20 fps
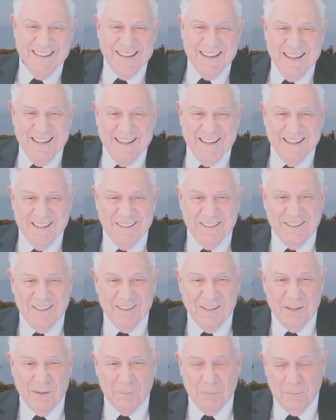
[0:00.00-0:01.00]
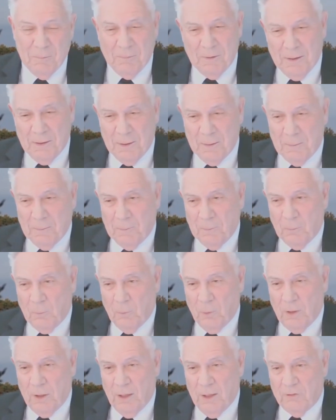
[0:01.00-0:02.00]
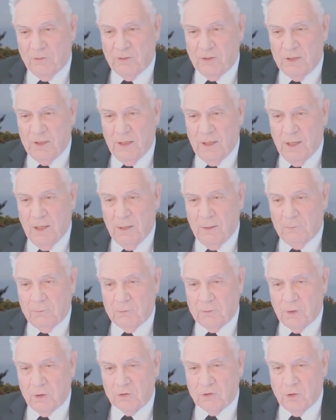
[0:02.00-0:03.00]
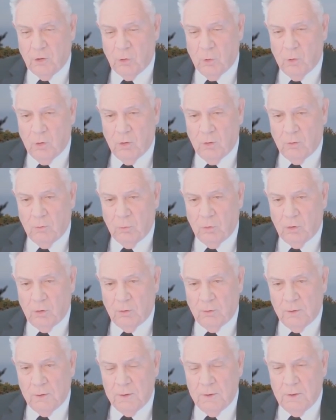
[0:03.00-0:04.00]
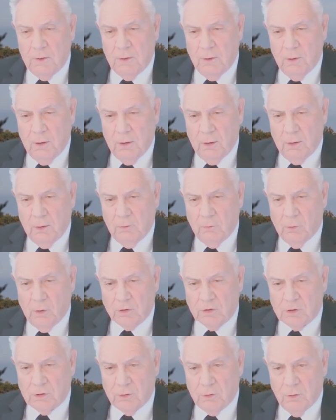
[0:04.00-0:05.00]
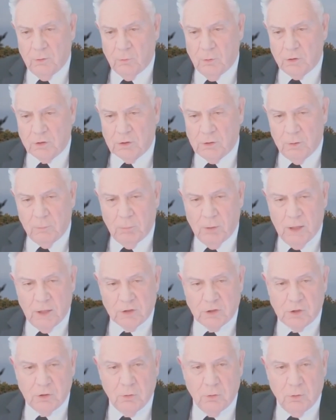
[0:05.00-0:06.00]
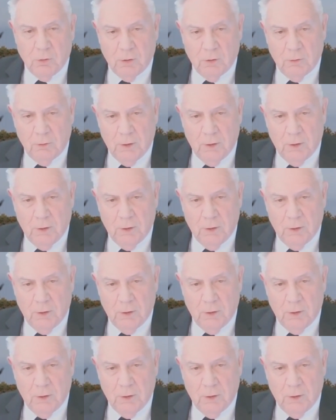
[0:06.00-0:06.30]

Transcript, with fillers: and uh, uh, what I see, and I trust the Lord will uh, enrich, uh, richly bless you and